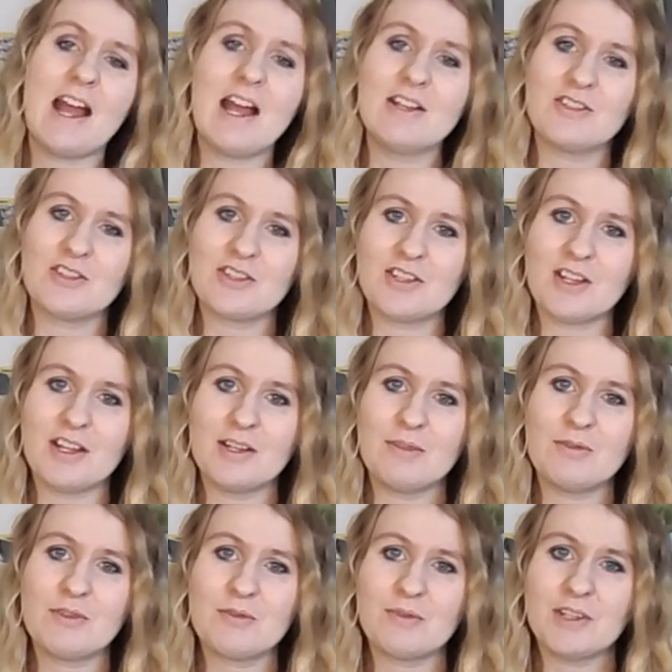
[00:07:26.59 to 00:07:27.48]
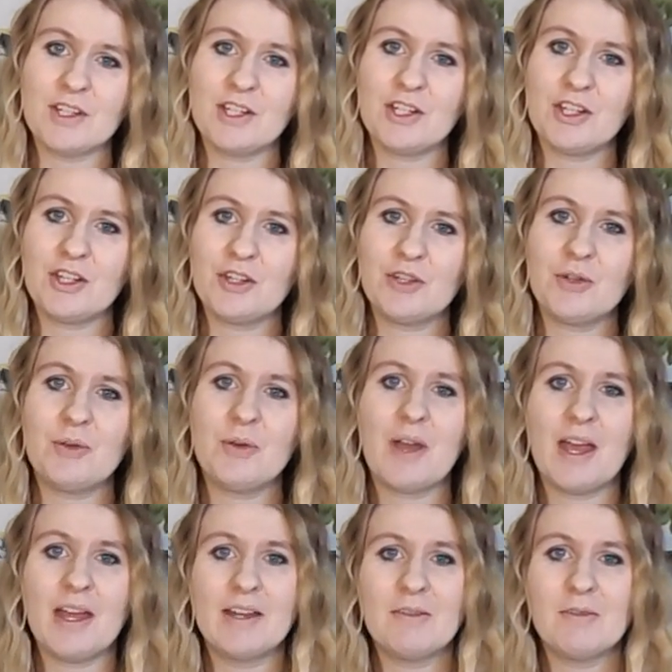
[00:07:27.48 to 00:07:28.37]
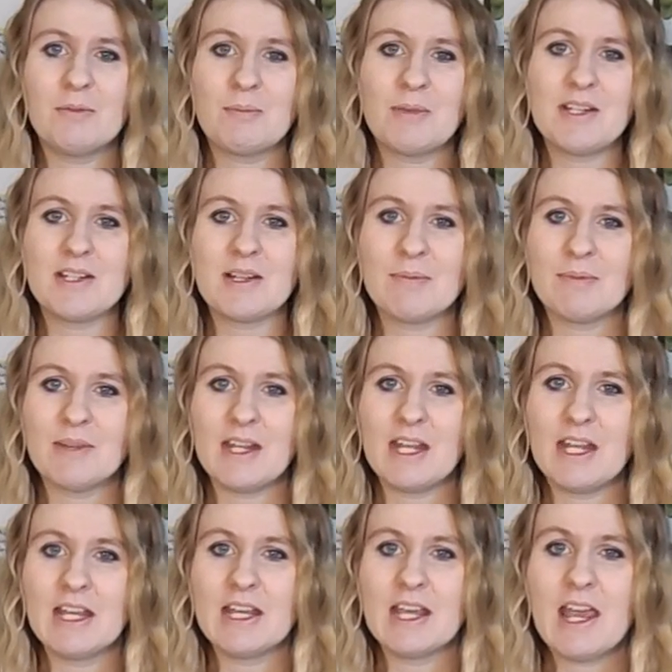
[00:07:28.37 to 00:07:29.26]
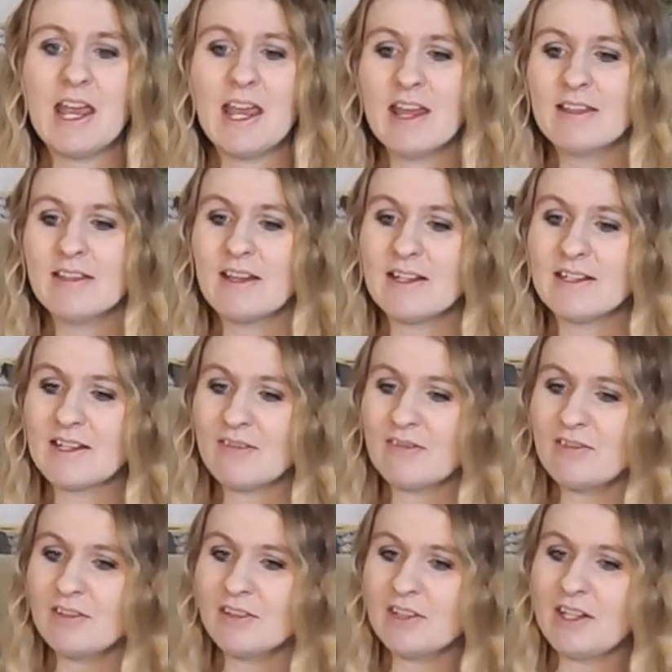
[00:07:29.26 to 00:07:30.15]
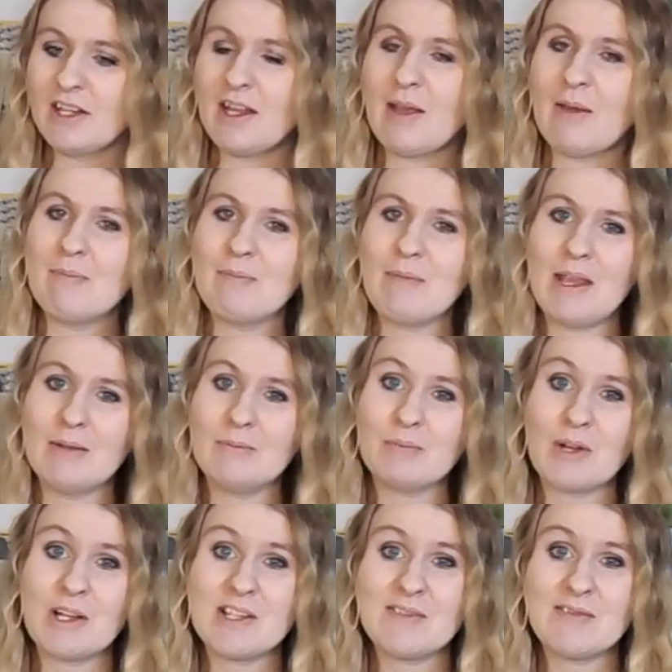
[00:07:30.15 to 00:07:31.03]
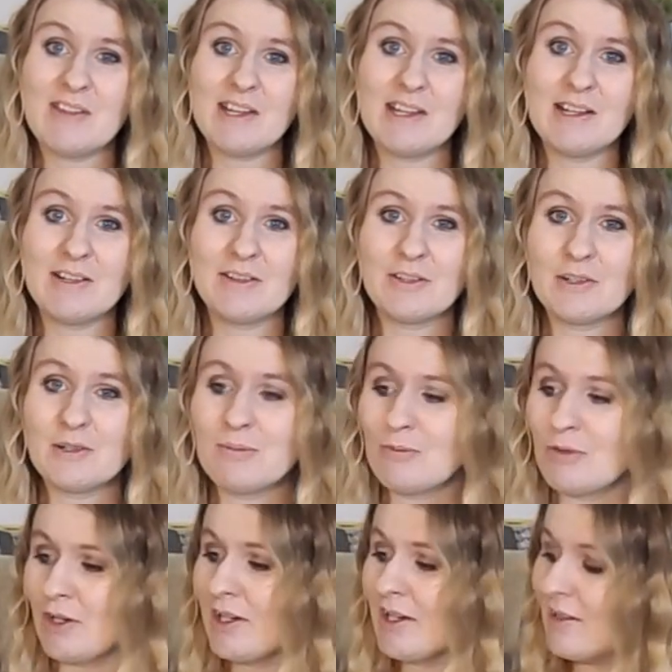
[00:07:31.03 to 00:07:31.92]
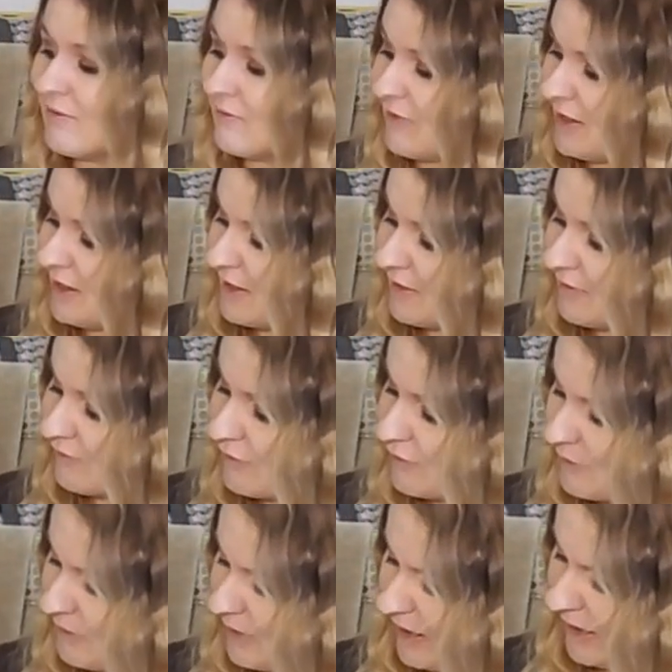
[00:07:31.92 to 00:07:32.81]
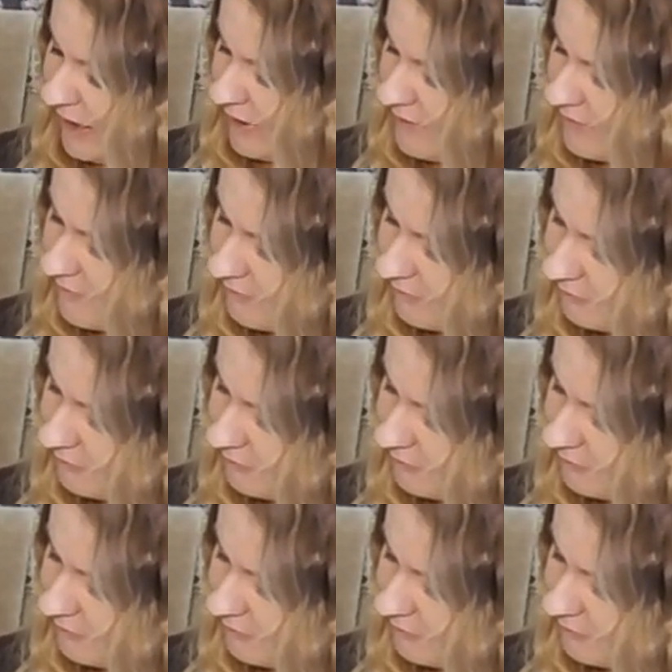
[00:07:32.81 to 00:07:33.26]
I just thought it was really cute and it would be something that definitely made breastfeeding a little more convenient for me.